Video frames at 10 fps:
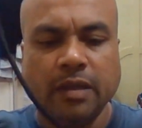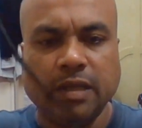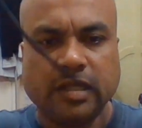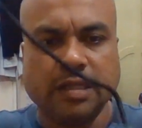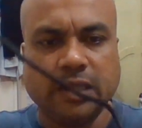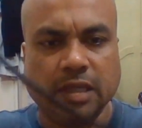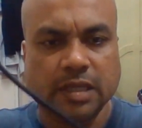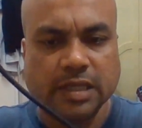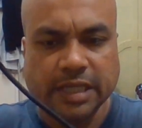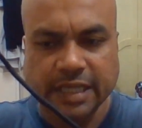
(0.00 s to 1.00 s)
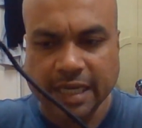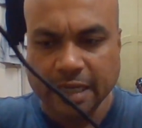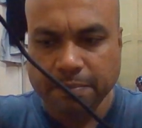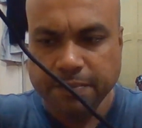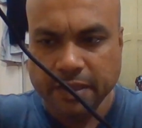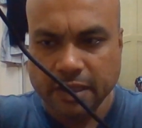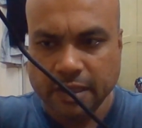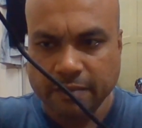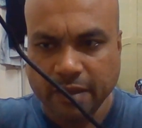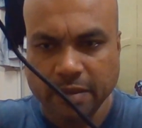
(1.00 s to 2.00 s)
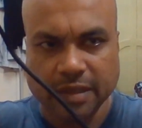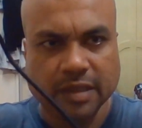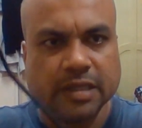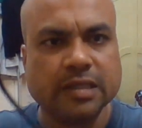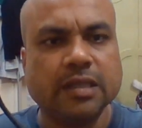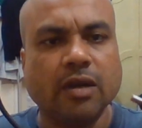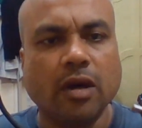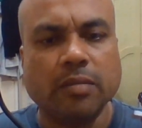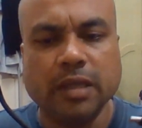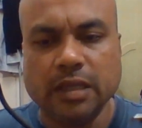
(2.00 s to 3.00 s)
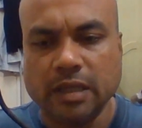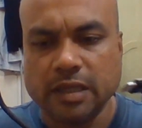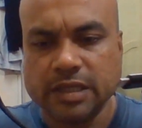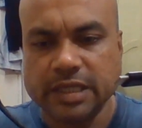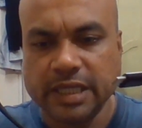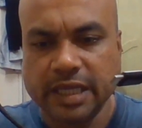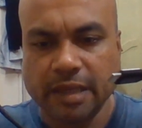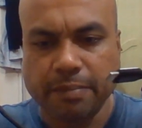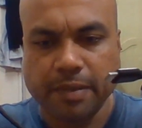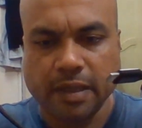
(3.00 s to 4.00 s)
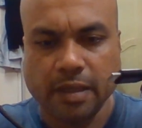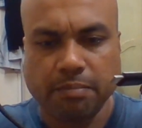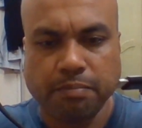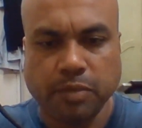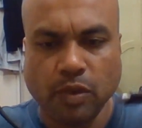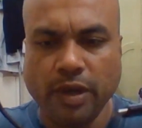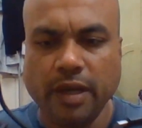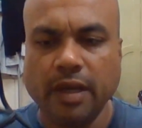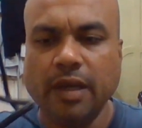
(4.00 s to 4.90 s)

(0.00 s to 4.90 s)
this is the C-type. This is the normal C-type port.